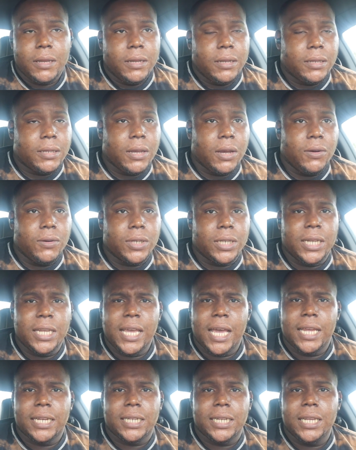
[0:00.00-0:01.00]
So she
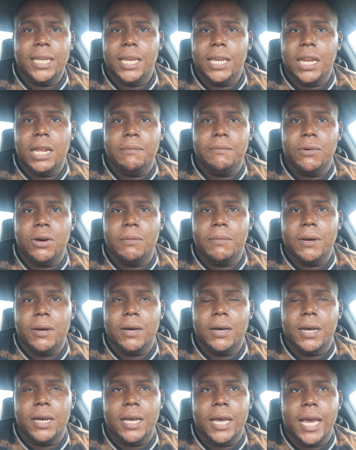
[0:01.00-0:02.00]
hit him up
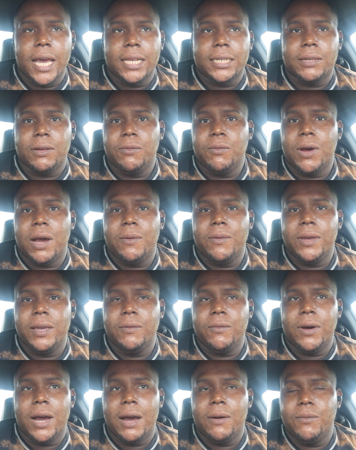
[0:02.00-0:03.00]
asking I wish
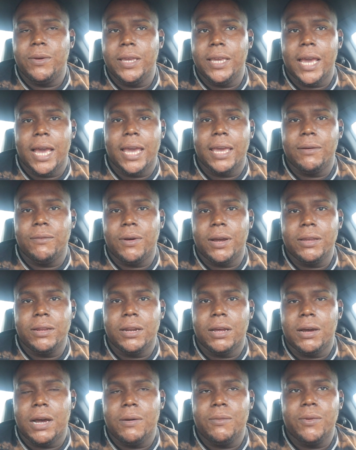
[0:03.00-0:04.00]

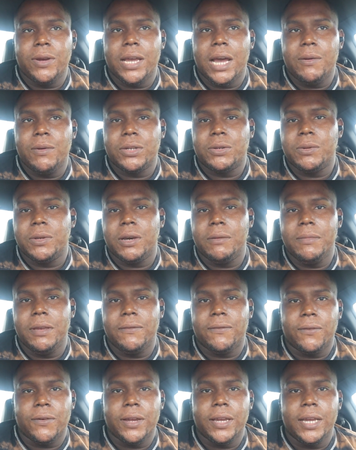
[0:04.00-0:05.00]
we could
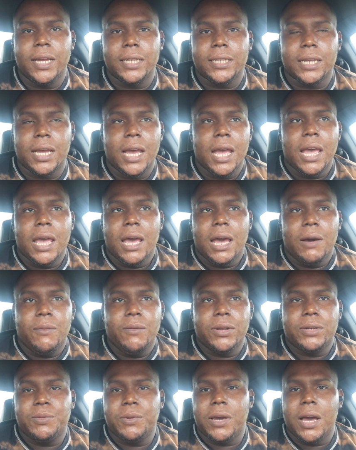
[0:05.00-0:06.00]
be friends. I
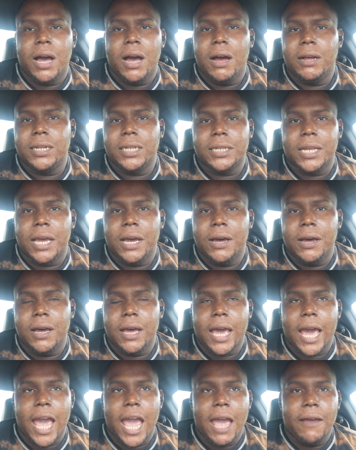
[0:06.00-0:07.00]
wish we could all just
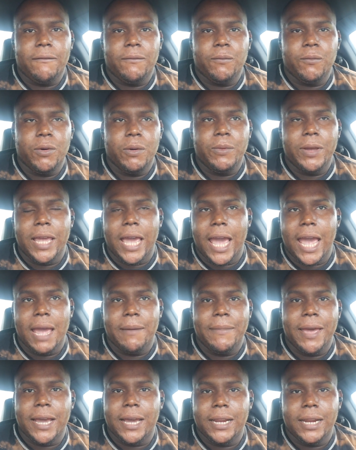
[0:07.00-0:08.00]
have what we
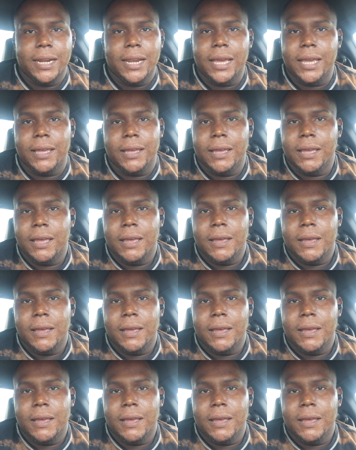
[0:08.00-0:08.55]
had back in the day.